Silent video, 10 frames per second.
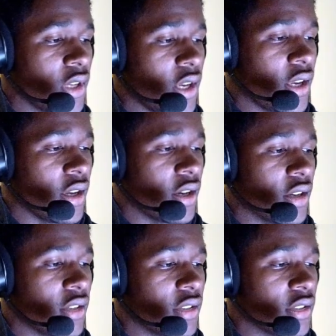
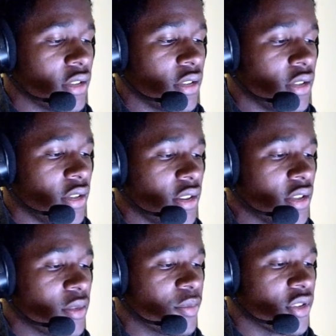and in
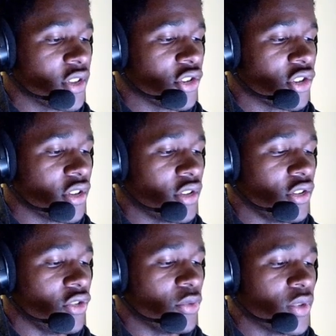this position
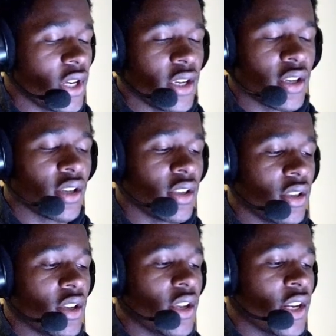you take.
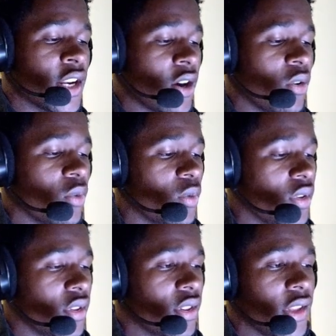Now
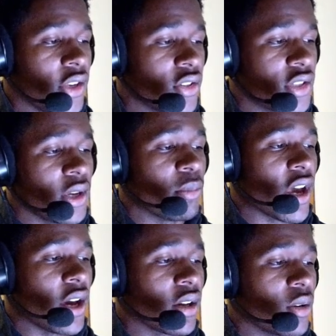they could take
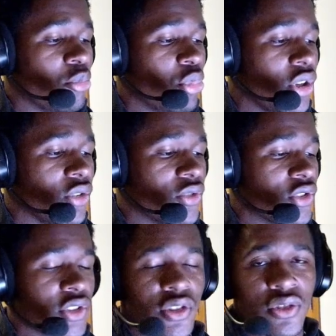back, but you'll
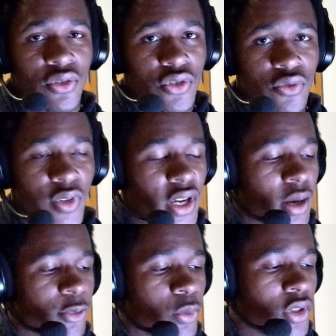just
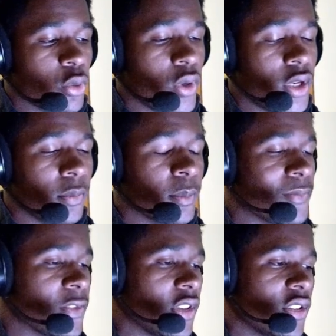recapture with the queen.
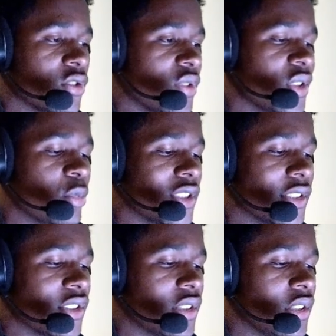So in this
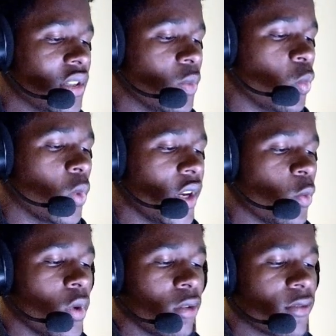position, White
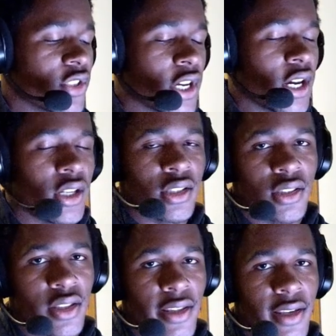will resign
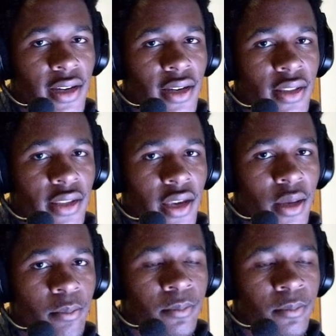the game.